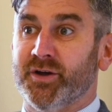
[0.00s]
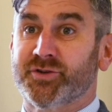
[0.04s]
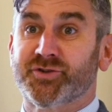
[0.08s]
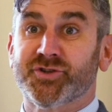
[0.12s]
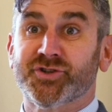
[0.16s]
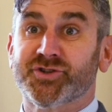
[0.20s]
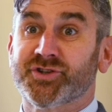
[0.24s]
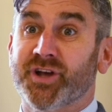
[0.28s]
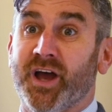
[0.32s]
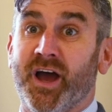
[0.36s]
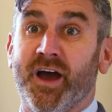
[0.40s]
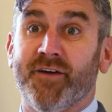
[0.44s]

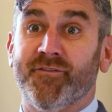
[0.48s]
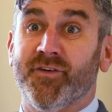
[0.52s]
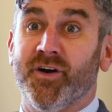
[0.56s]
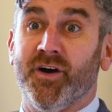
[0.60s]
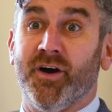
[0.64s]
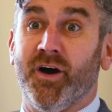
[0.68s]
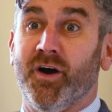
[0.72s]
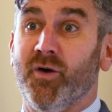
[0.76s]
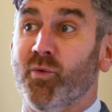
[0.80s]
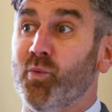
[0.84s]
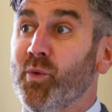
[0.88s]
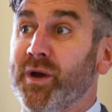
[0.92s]
just to have
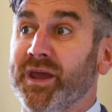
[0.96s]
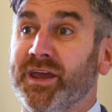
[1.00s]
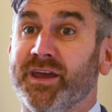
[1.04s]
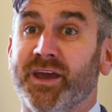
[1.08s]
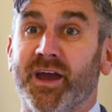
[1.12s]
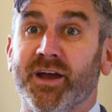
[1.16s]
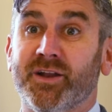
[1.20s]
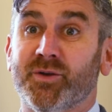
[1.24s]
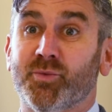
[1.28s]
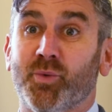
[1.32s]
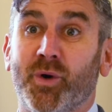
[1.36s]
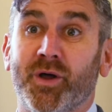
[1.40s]
a
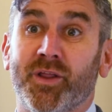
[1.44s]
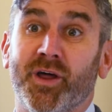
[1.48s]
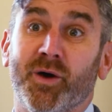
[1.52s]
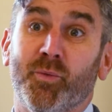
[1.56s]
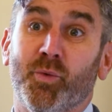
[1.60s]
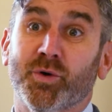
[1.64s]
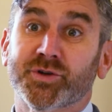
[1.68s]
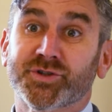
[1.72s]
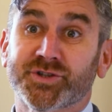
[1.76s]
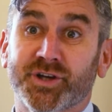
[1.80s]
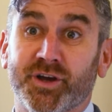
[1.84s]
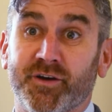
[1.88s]
weekend where they're
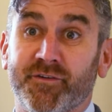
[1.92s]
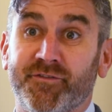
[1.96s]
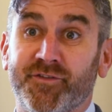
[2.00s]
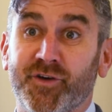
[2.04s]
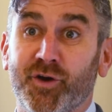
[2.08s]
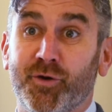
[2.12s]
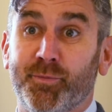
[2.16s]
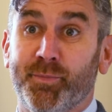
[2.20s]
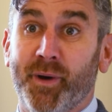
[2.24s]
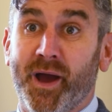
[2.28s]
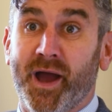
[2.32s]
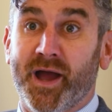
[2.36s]
watching a
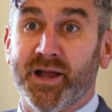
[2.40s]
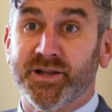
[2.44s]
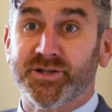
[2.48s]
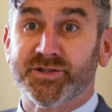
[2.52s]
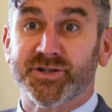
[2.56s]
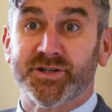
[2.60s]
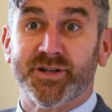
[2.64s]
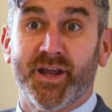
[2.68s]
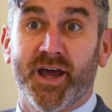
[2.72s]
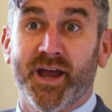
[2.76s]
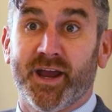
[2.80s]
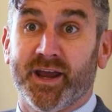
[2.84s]
few
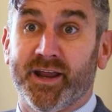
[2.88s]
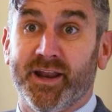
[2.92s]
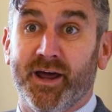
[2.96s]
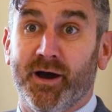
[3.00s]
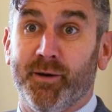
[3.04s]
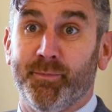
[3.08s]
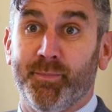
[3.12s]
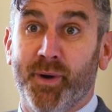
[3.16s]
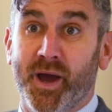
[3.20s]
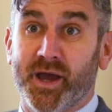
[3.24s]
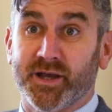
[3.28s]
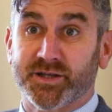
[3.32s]
bands and hanging
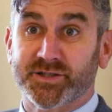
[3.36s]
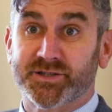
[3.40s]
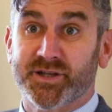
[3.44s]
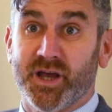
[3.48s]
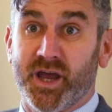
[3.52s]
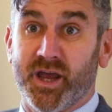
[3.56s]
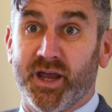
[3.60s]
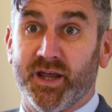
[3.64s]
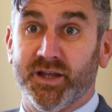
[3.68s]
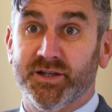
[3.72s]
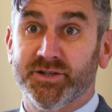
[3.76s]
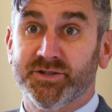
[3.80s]
out
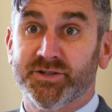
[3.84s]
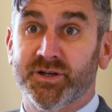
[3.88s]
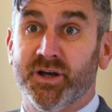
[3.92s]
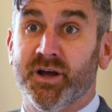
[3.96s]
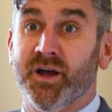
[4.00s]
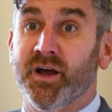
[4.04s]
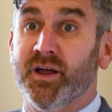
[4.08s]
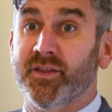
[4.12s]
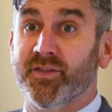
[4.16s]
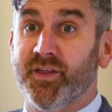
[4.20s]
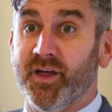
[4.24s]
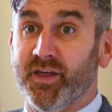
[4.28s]
backstage.
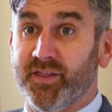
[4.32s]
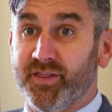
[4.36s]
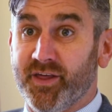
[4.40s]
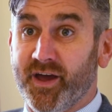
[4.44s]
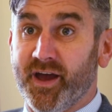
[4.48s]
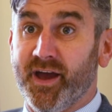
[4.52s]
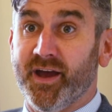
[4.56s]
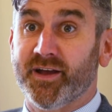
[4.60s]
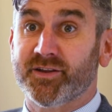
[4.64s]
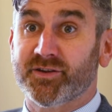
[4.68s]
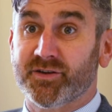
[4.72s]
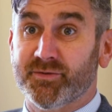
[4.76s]
They're
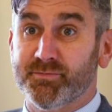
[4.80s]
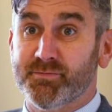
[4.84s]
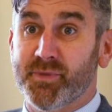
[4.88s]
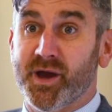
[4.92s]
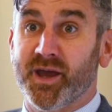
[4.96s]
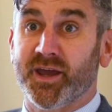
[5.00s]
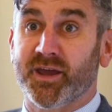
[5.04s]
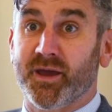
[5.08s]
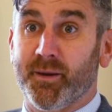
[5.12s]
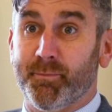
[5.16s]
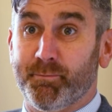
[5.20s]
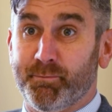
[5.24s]
there to
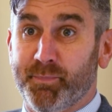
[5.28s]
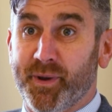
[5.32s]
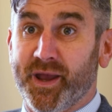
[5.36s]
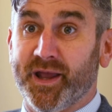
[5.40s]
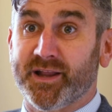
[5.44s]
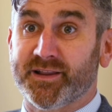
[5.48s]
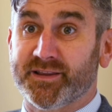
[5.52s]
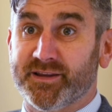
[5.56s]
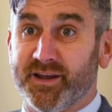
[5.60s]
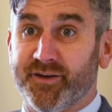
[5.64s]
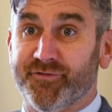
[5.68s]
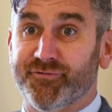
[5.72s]
make a
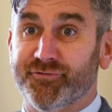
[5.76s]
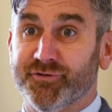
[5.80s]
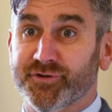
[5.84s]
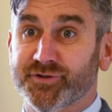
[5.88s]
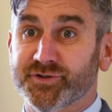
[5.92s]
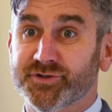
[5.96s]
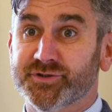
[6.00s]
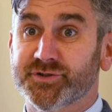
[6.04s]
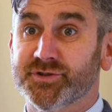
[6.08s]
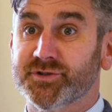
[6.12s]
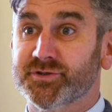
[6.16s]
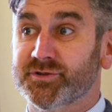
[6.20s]
big
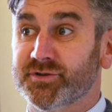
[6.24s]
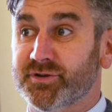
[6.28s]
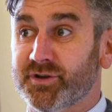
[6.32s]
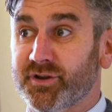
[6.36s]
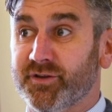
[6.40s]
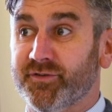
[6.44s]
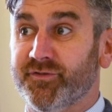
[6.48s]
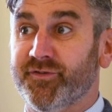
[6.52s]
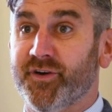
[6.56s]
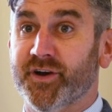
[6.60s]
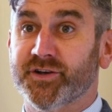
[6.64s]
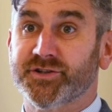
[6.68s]
difference to
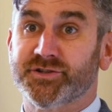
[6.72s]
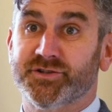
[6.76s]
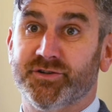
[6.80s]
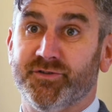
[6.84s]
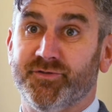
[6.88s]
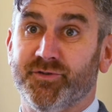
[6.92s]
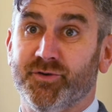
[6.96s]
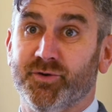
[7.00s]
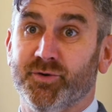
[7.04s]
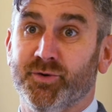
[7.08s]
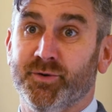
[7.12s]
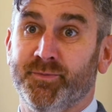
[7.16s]
the
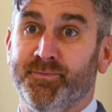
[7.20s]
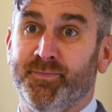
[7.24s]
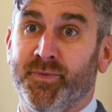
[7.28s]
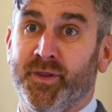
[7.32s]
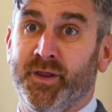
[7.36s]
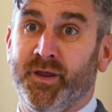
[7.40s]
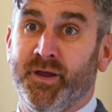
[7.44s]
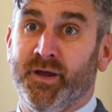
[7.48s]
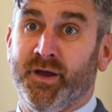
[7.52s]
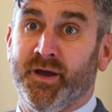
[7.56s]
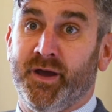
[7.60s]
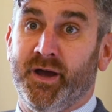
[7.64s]
festival
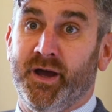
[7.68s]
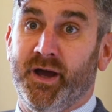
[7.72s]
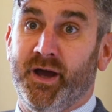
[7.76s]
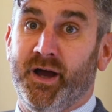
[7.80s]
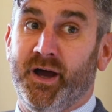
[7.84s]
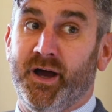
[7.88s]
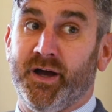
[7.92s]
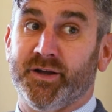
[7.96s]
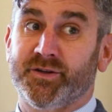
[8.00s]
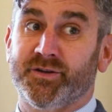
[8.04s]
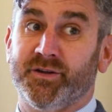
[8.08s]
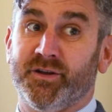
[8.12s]

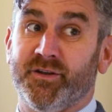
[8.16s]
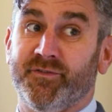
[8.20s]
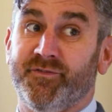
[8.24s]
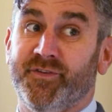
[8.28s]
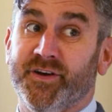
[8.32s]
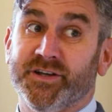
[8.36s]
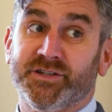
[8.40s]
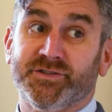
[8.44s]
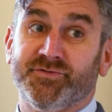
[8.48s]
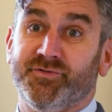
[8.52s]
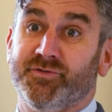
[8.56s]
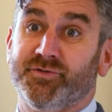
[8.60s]

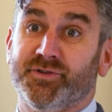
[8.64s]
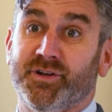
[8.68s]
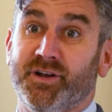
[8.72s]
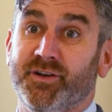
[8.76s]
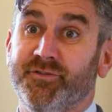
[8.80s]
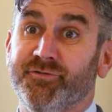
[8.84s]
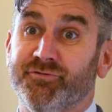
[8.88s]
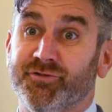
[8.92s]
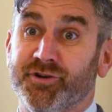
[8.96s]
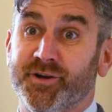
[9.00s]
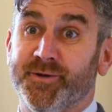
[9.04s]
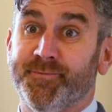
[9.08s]

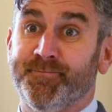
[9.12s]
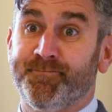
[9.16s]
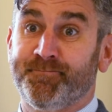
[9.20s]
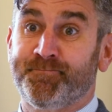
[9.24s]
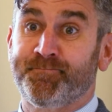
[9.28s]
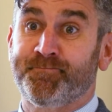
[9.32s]
delivery.